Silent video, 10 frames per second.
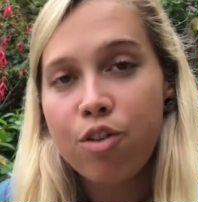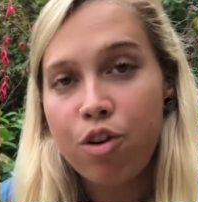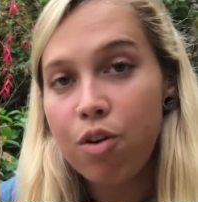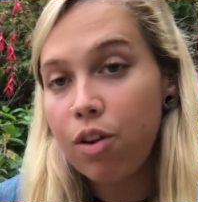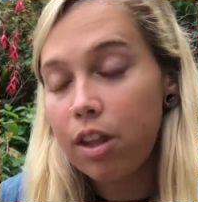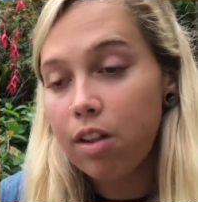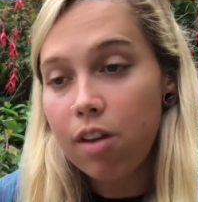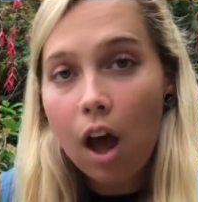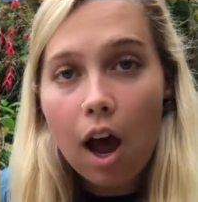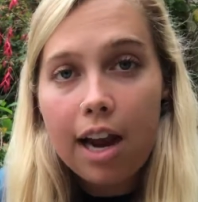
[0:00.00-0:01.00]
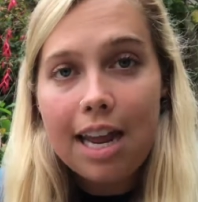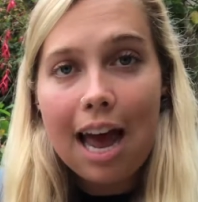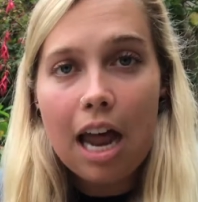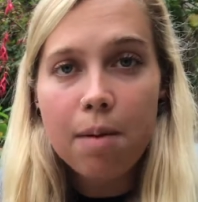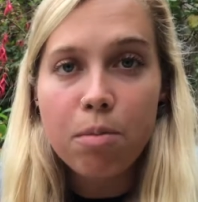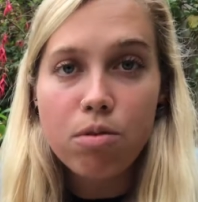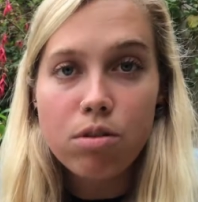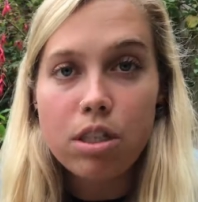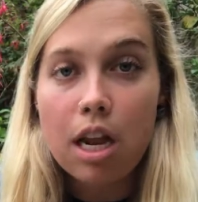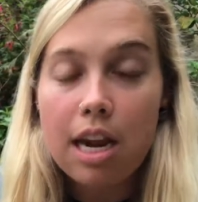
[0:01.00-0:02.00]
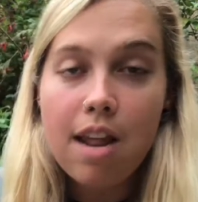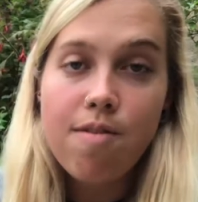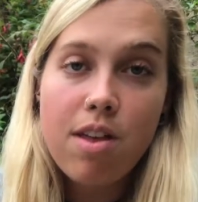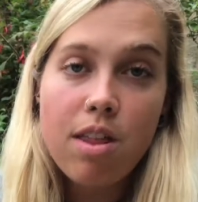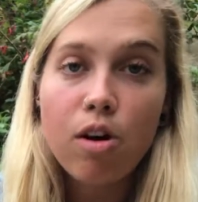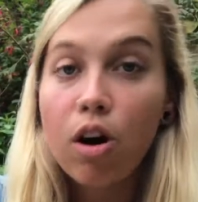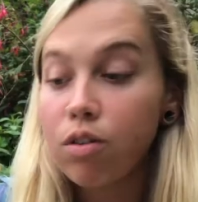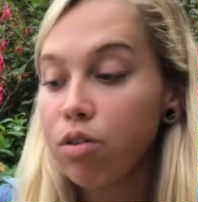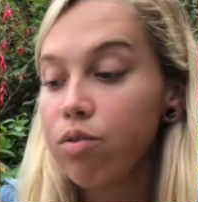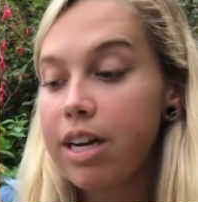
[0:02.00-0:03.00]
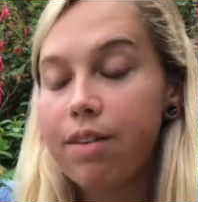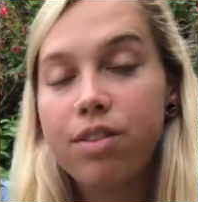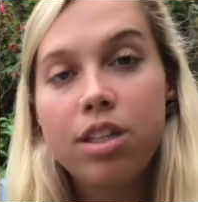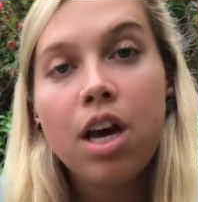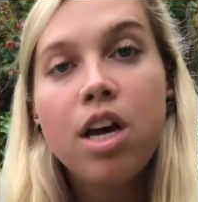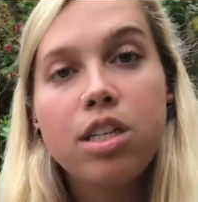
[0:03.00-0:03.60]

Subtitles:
to the tiny animals that live in the coral reefs.